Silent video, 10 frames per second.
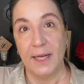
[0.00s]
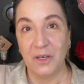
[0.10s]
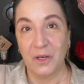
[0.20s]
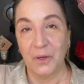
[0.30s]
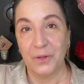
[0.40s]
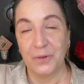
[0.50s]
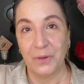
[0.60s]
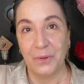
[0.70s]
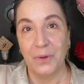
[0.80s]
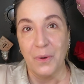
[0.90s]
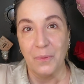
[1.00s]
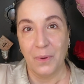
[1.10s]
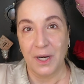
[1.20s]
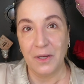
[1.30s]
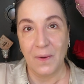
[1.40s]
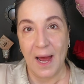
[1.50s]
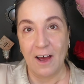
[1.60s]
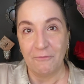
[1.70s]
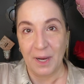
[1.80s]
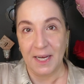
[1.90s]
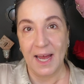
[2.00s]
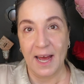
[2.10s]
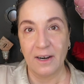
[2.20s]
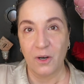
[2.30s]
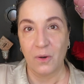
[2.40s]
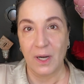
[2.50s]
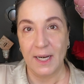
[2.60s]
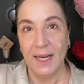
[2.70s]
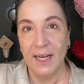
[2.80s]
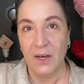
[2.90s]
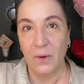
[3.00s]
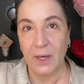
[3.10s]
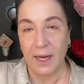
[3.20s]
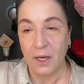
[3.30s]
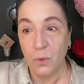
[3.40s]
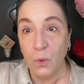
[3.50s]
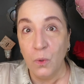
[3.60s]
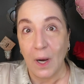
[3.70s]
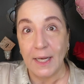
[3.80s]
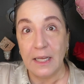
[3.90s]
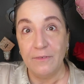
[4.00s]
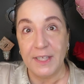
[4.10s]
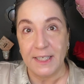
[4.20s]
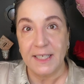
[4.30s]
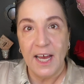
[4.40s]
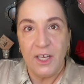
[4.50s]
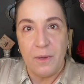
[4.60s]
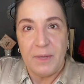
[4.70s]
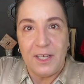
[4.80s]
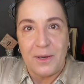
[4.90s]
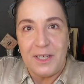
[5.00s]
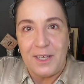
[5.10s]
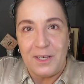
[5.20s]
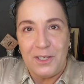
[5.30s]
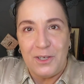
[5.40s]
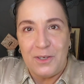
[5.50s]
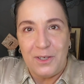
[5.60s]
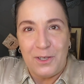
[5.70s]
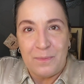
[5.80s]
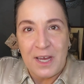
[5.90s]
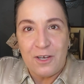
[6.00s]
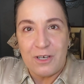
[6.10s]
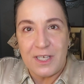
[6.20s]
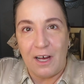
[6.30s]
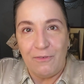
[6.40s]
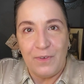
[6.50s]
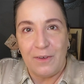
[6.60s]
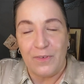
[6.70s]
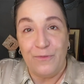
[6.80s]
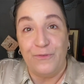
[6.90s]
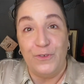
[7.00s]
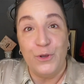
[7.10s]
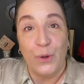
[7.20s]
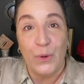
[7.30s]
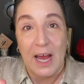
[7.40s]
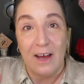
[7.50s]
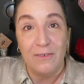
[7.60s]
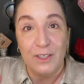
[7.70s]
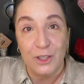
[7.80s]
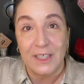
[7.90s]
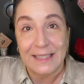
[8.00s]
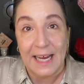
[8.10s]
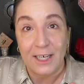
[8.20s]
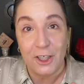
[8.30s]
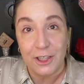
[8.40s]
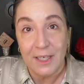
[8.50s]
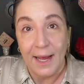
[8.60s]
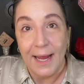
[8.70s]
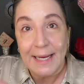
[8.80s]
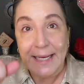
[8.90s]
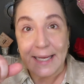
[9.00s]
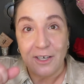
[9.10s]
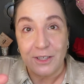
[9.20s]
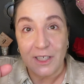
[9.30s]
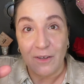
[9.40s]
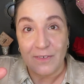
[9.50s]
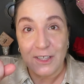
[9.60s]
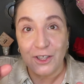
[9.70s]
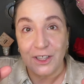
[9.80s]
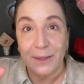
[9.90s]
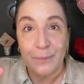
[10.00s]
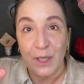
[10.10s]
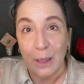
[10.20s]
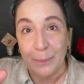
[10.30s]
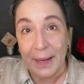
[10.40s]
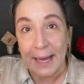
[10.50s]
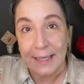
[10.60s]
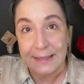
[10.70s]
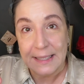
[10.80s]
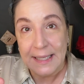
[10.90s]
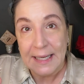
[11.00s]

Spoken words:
And you go through what you have by category. Okay, ooh, I love this. You make yourself, if you don't have little containers, get yourself little Ziploc bags.